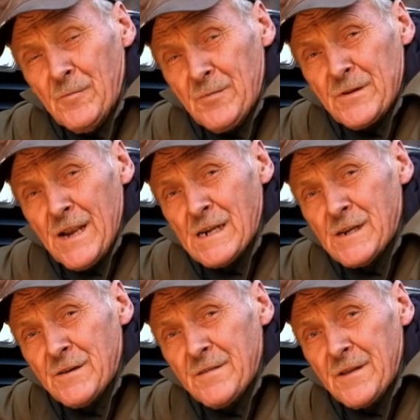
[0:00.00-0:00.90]

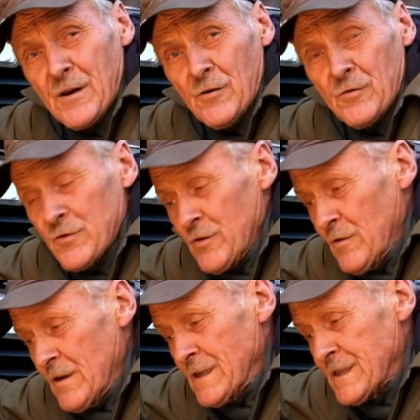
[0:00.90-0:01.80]
protection of the oil
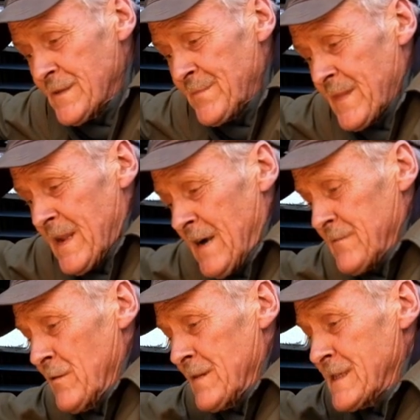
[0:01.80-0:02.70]
coolers, I've
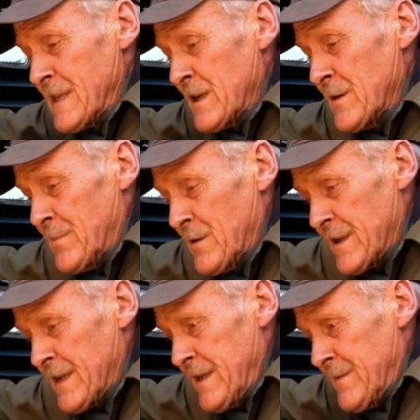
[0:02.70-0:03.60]
got this
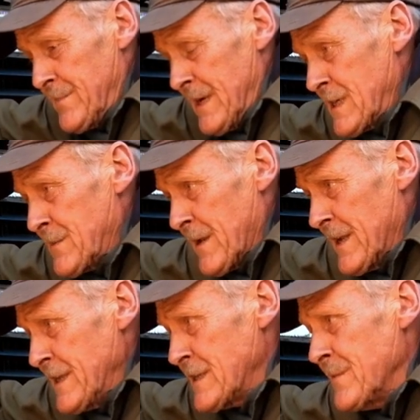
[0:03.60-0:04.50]
underbody bash
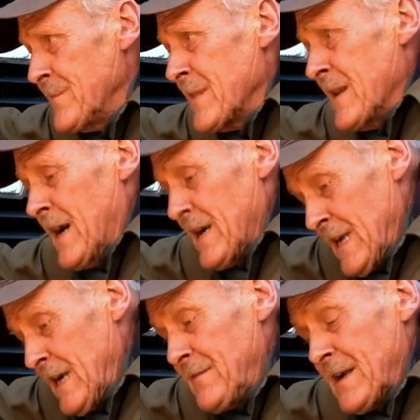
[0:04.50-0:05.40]
plate. I
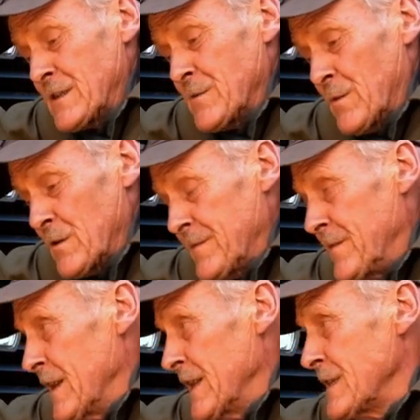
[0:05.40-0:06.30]
have had to
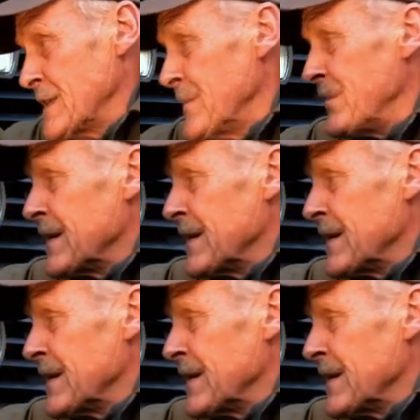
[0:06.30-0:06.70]
modify it.